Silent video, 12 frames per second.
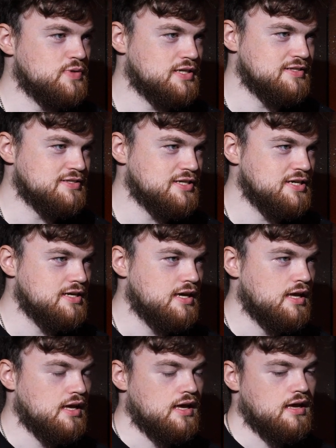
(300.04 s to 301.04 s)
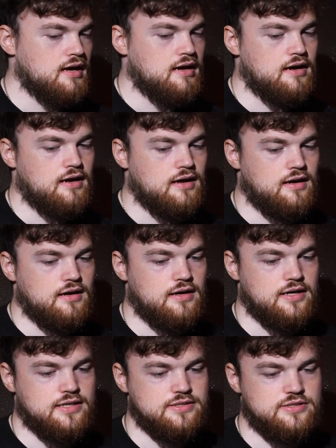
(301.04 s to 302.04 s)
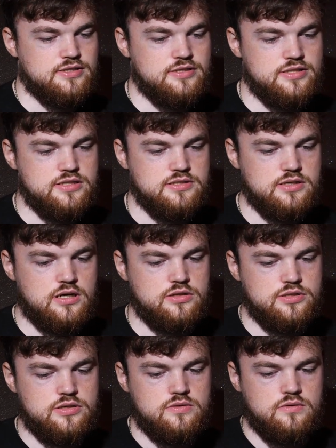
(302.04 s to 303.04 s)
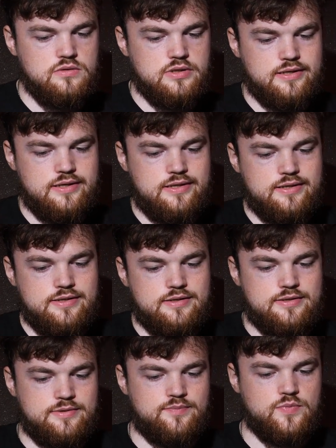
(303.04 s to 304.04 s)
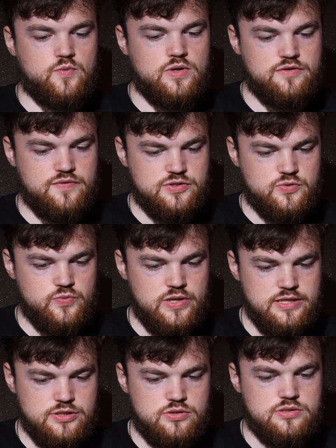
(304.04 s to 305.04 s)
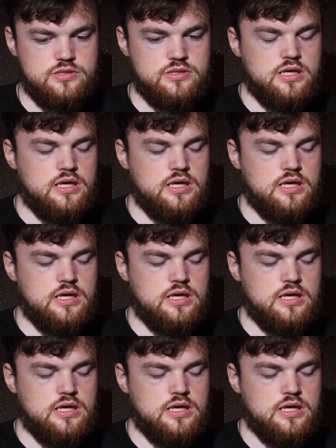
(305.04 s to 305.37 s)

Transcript: can say. And in this article, one of its creators